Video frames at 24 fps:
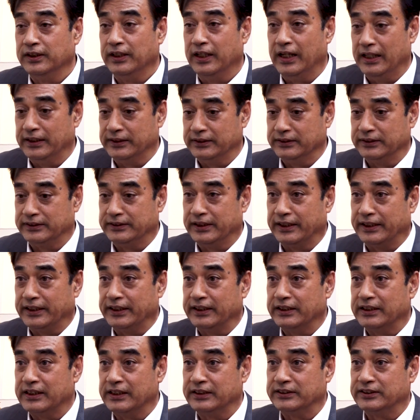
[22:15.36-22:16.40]
and
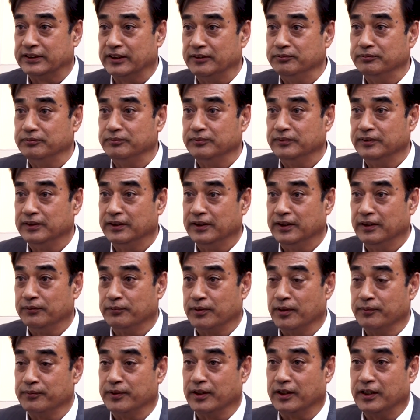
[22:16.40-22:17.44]
taking custom,
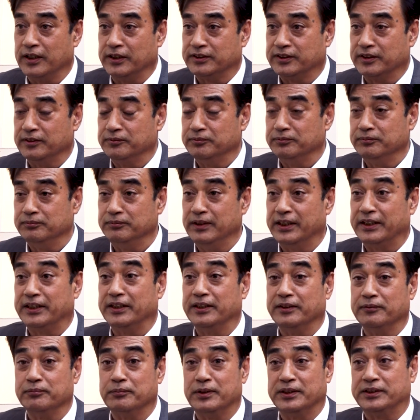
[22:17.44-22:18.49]
from the custom
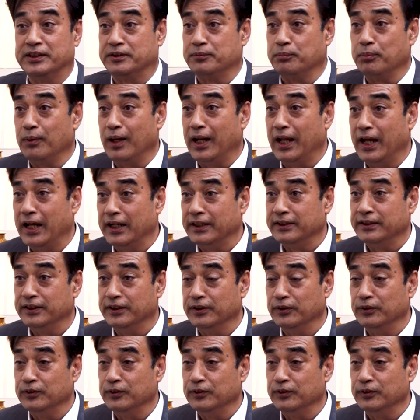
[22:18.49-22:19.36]
making budget plan.